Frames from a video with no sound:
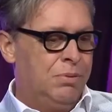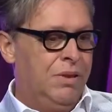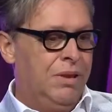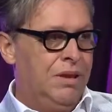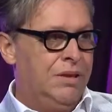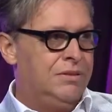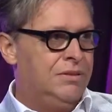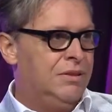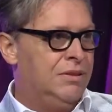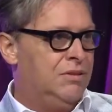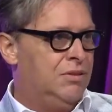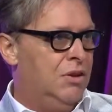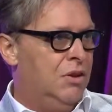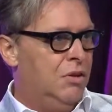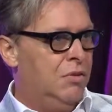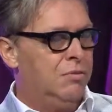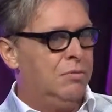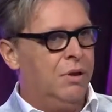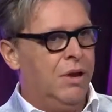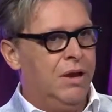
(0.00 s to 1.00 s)
place that's
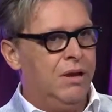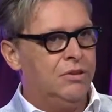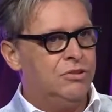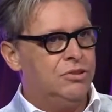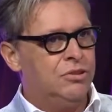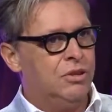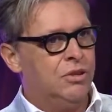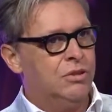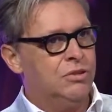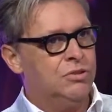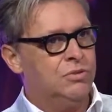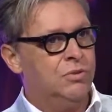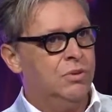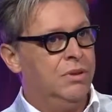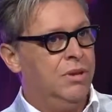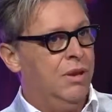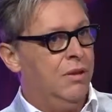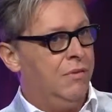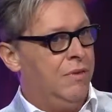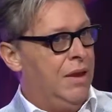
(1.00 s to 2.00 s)
owned by a church
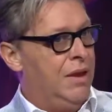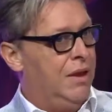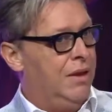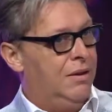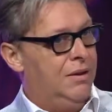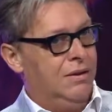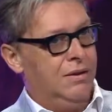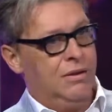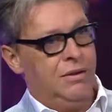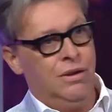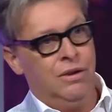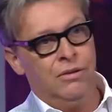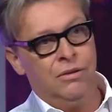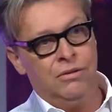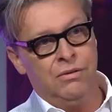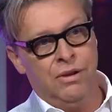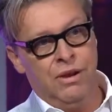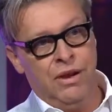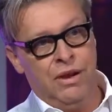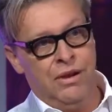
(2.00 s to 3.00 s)
when they've had
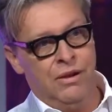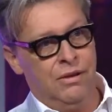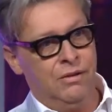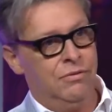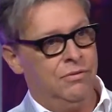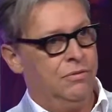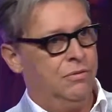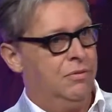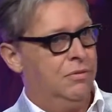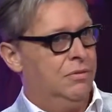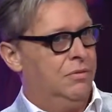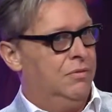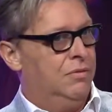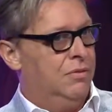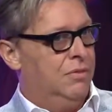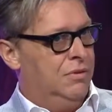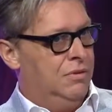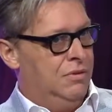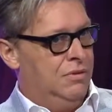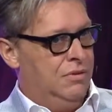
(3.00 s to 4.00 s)
either negative
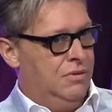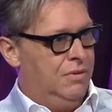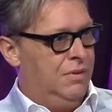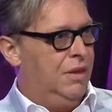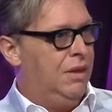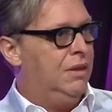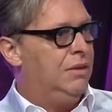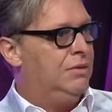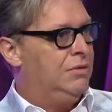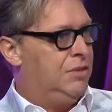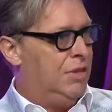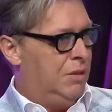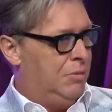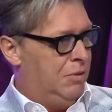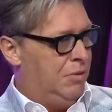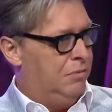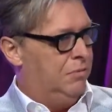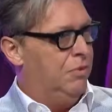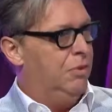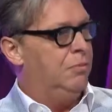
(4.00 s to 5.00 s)
things
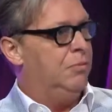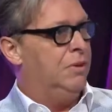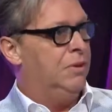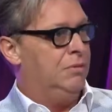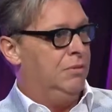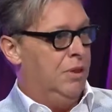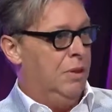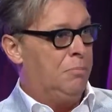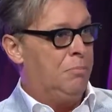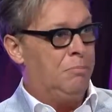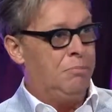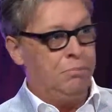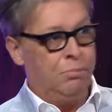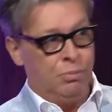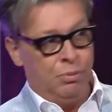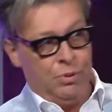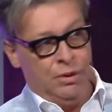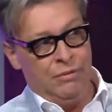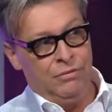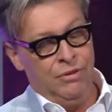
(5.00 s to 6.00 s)
coming from a
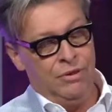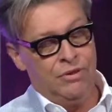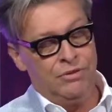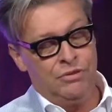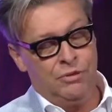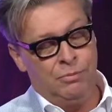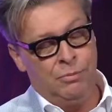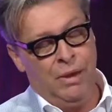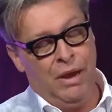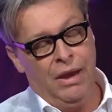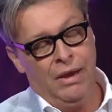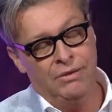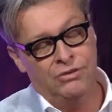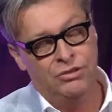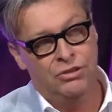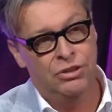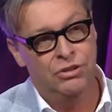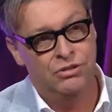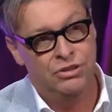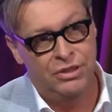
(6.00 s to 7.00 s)
previous or
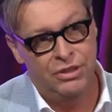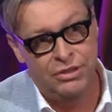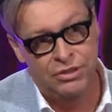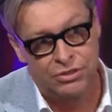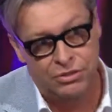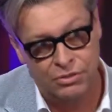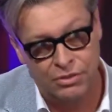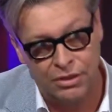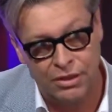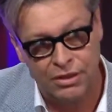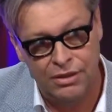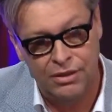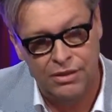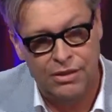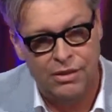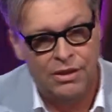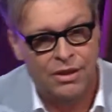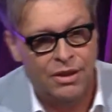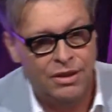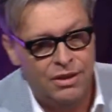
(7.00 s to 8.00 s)
past church history,
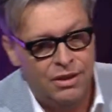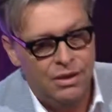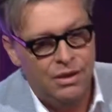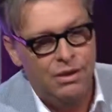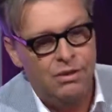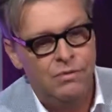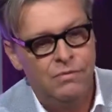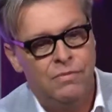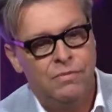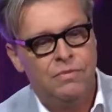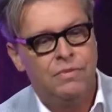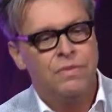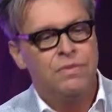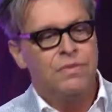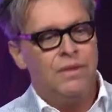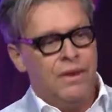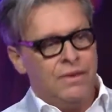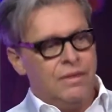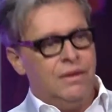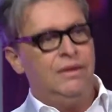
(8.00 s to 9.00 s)

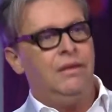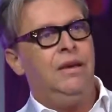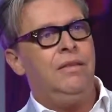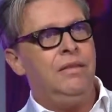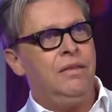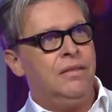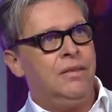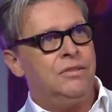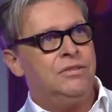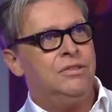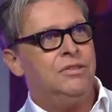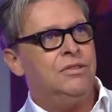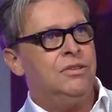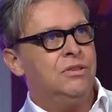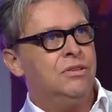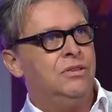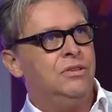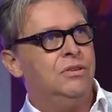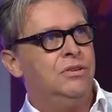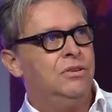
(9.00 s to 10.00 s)
I think that's just
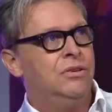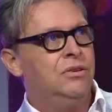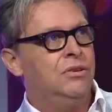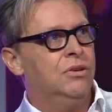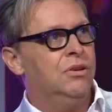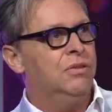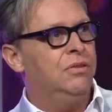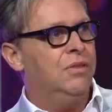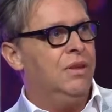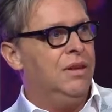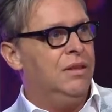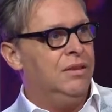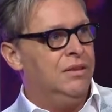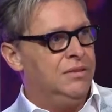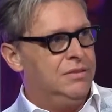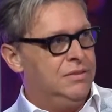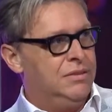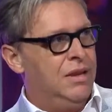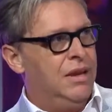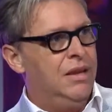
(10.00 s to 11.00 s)
a good thing,
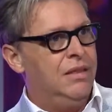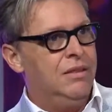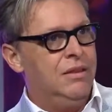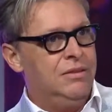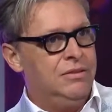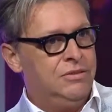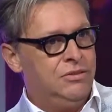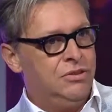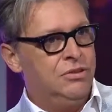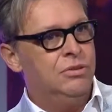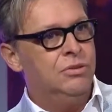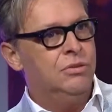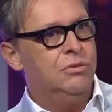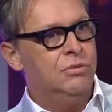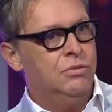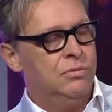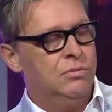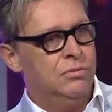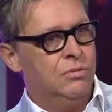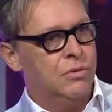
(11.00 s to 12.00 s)
that's saying these
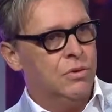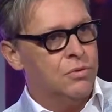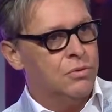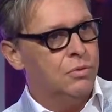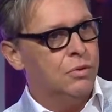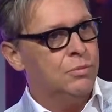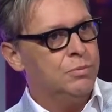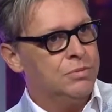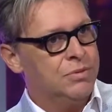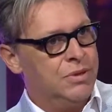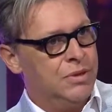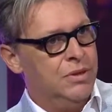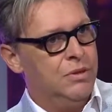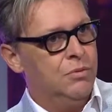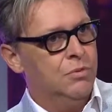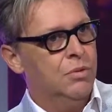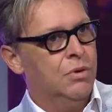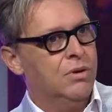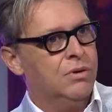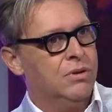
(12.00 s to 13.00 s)
two groups
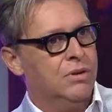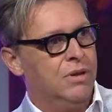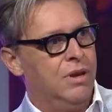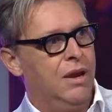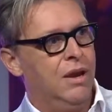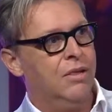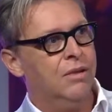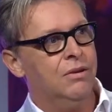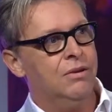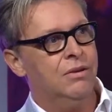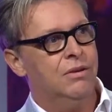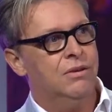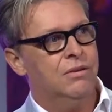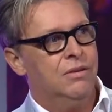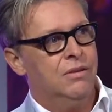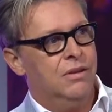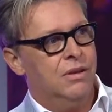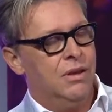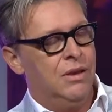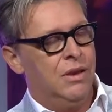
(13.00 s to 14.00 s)
can work together.
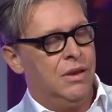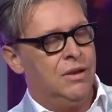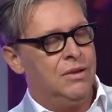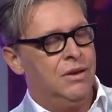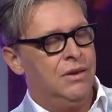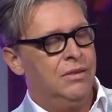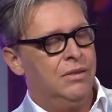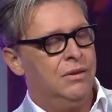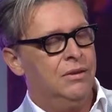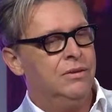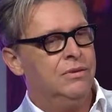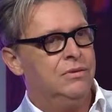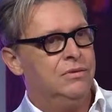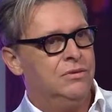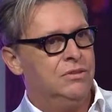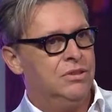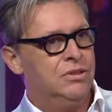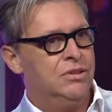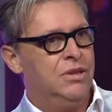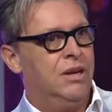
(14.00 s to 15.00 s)
And I think
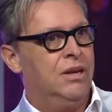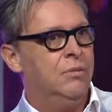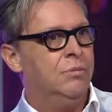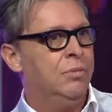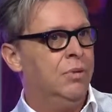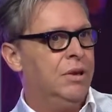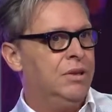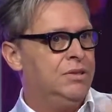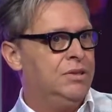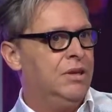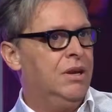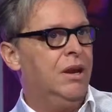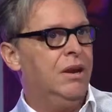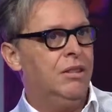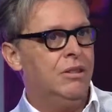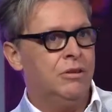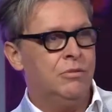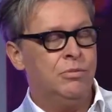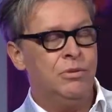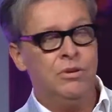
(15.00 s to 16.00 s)
it's just kind of branching out
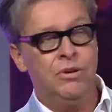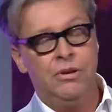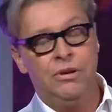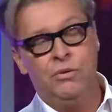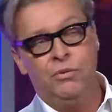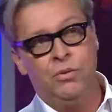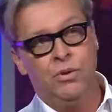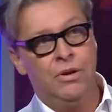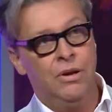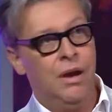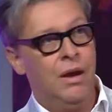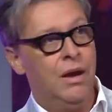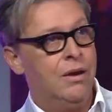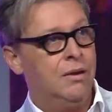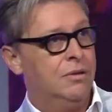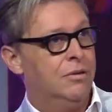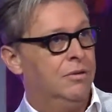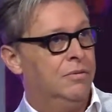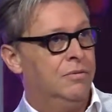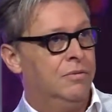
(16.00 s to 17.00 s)
of the community. We're
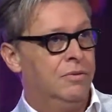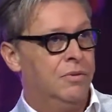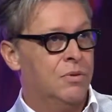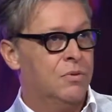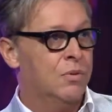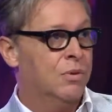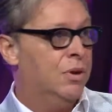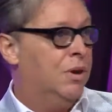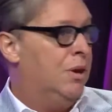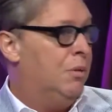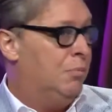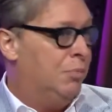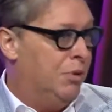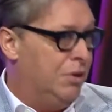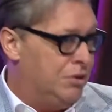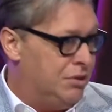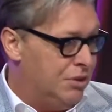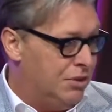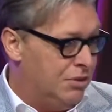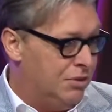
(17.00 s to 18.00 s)
not
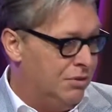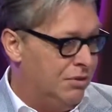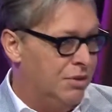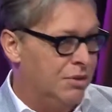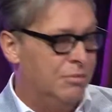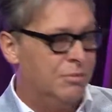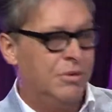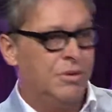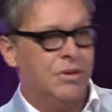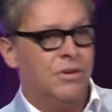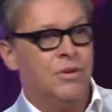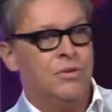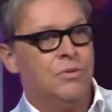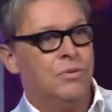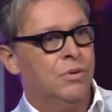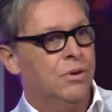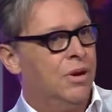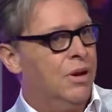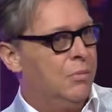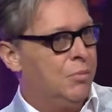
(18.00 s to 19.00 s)
preaching to them.
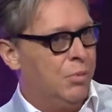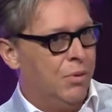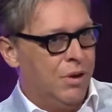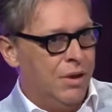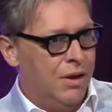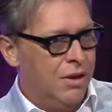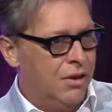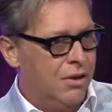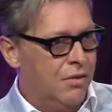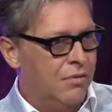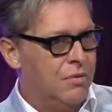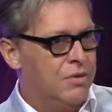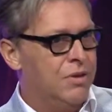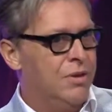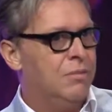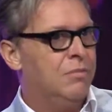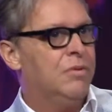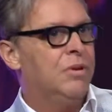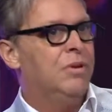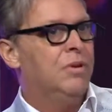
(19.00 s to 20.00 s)
We're not praying over
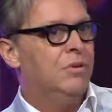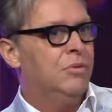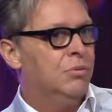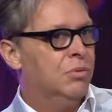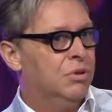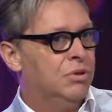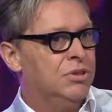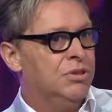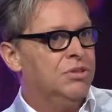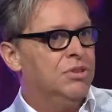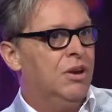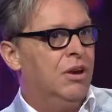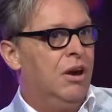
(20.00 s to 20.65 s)
them. We're just